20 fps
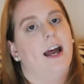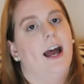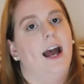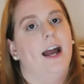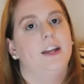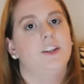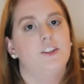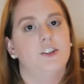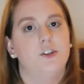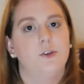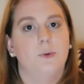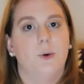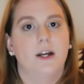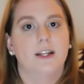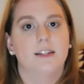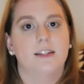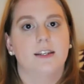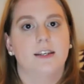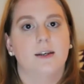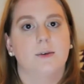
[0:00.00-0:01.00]
I do
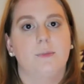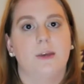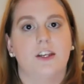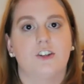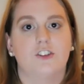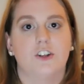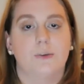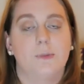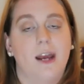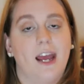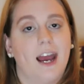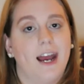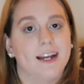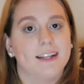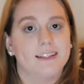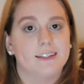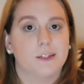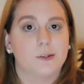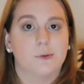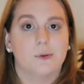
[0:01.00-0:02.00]
want to make sure my
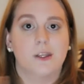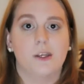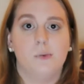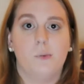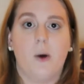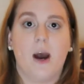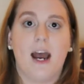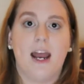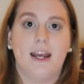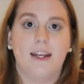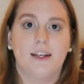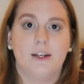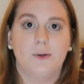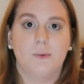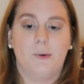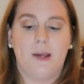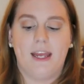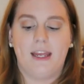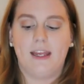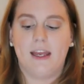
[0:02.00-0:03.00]
eyes look really wide and
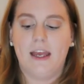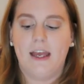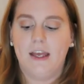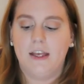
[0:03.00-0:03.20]
awake.